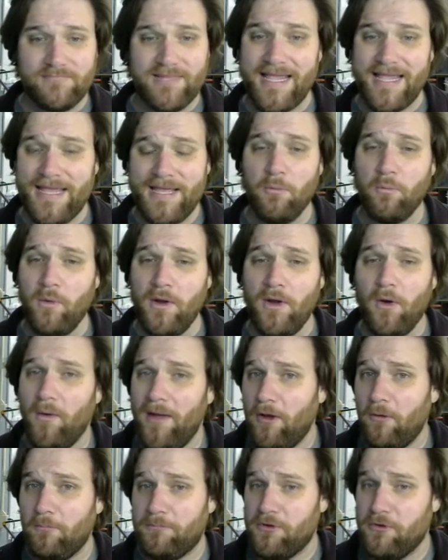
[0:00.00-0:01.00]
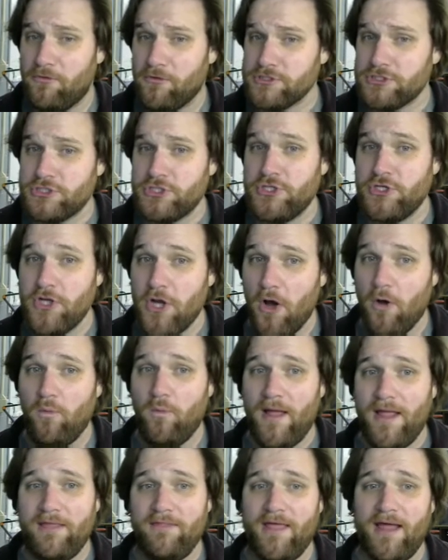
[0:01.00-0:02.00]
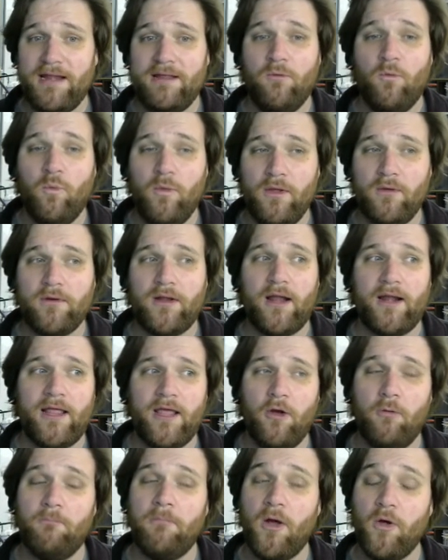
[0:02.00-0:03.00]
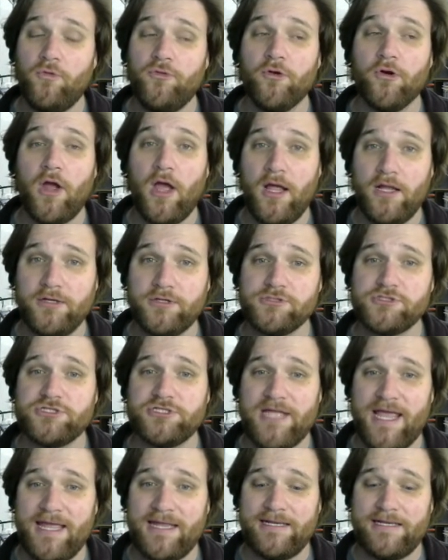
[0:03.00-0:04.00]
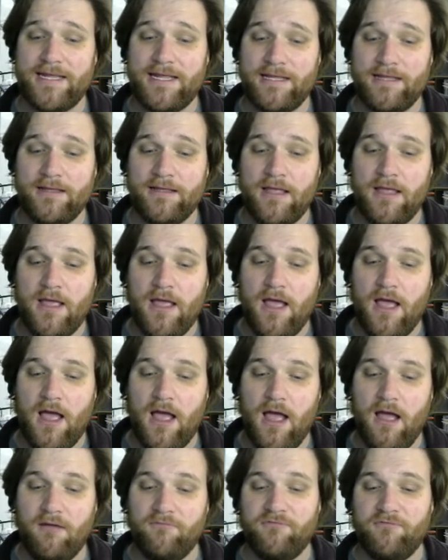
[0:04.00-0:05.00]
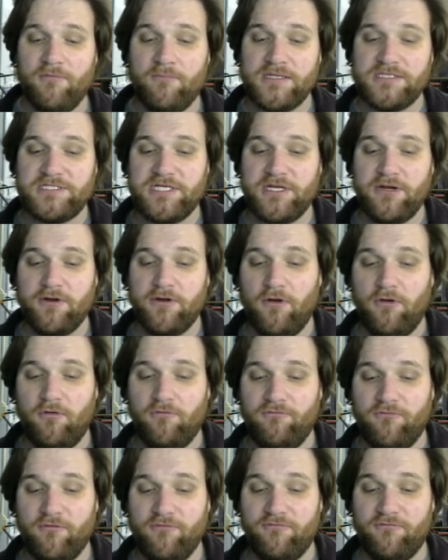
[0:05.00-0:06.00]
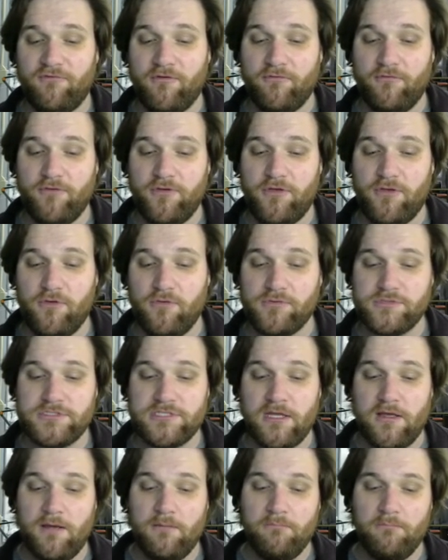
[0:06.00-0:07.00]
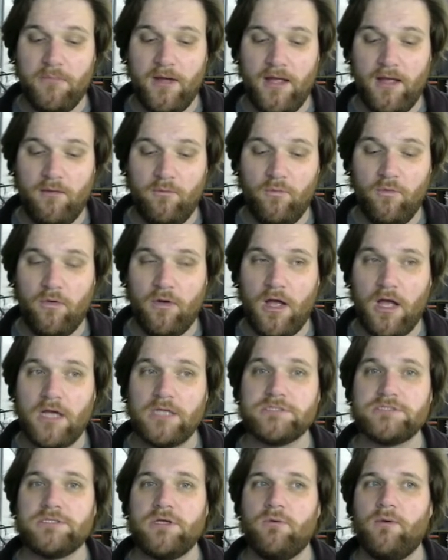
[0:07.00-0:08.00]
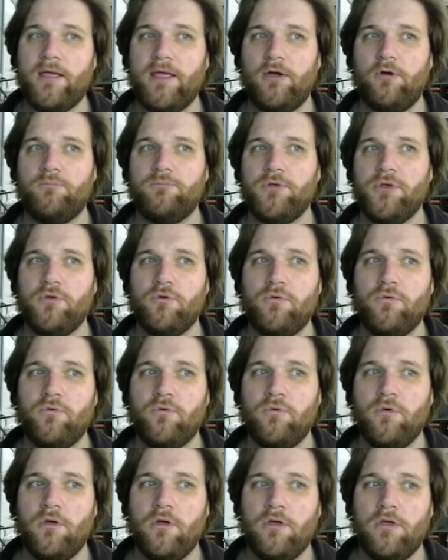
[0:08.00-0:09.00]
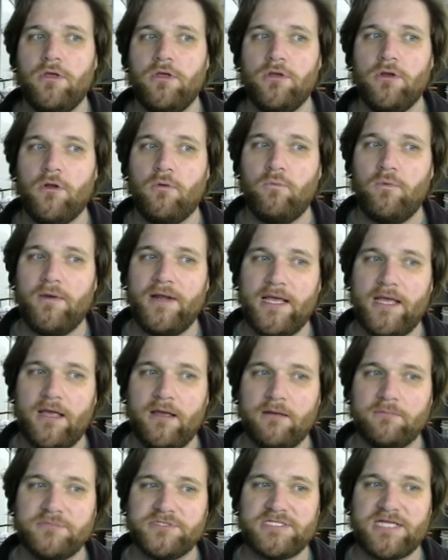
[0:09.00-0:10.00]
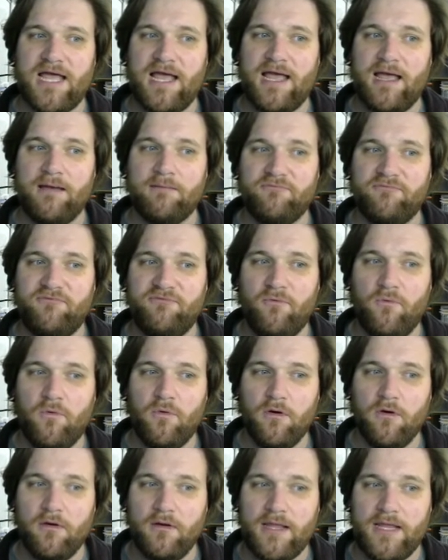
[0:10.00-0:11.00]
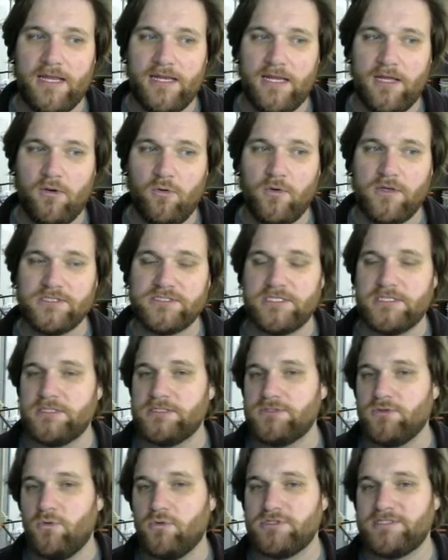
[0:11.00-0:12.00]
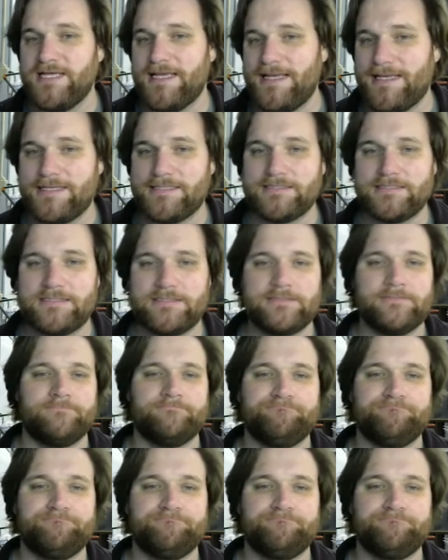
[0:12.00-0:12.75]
it will help you. There's no way that it will not help both your understanding of the material for further use, but will also help you, when it comes time for any quizzes or test.